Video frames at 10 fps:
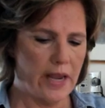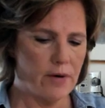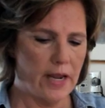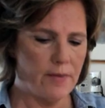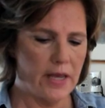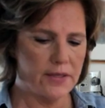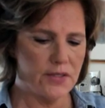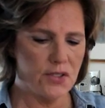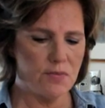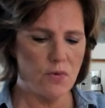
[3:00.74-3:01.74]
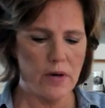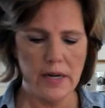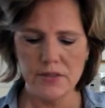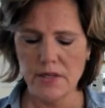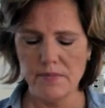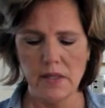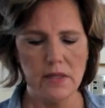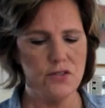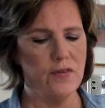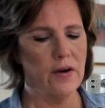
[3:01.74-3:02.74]
Abraham Hicks this morning, something
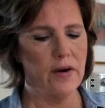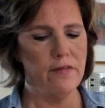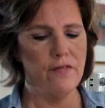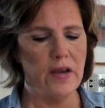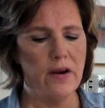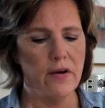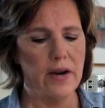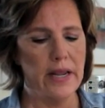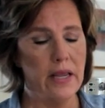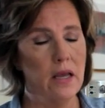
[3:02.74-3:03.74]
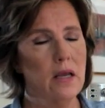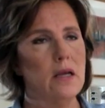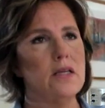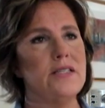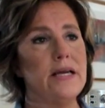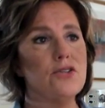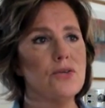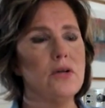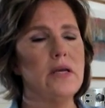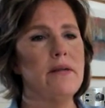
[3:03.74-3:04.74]
that's very, very
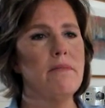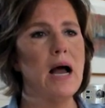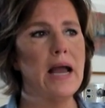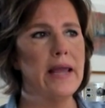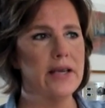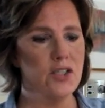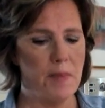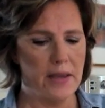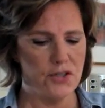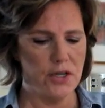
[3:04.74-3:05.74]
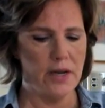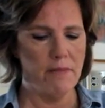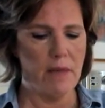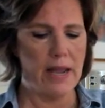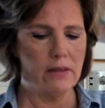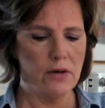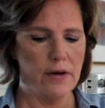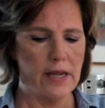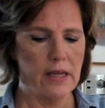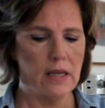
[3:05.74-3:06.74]
central in my expansion, in my
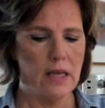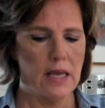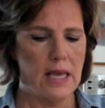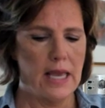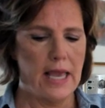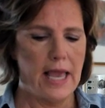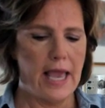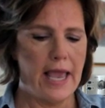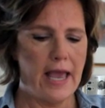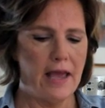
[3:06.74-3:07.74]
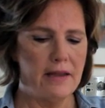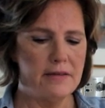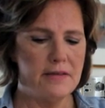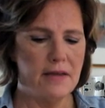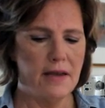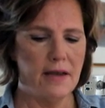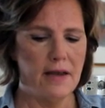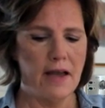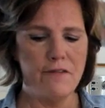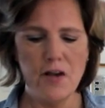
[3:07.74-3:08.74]
learning. And
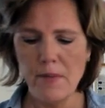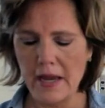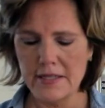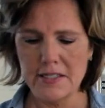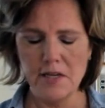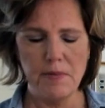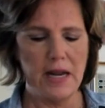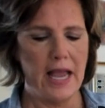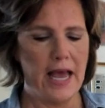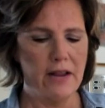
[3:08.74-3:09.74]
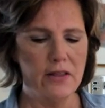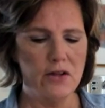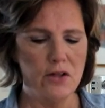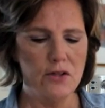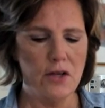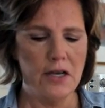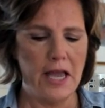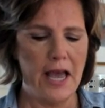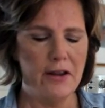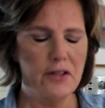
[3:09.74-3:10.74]
I fell back asleep and I had a
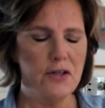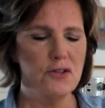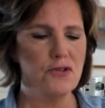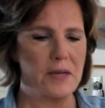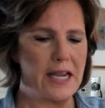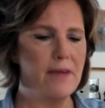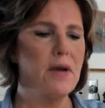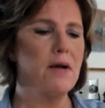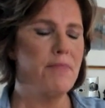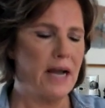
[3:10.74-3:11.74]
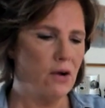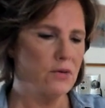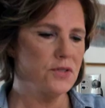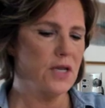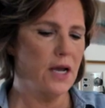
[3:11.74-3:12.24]
little dream about